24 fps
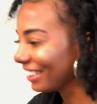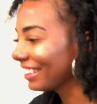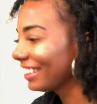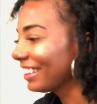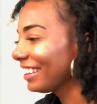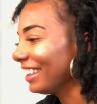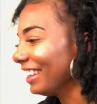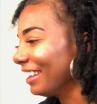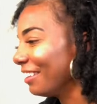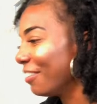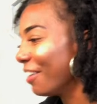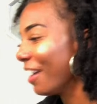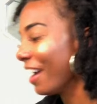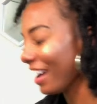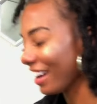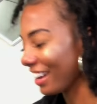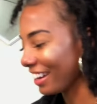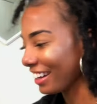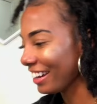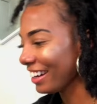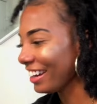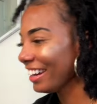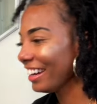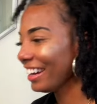
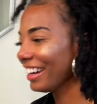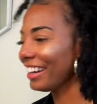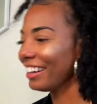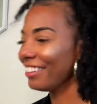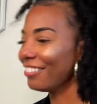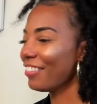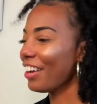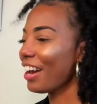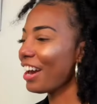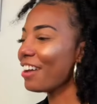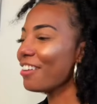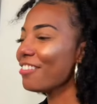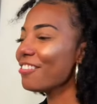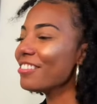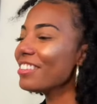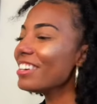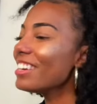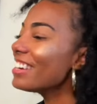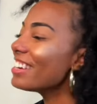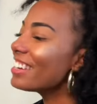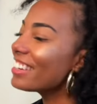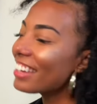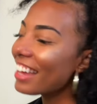It made me,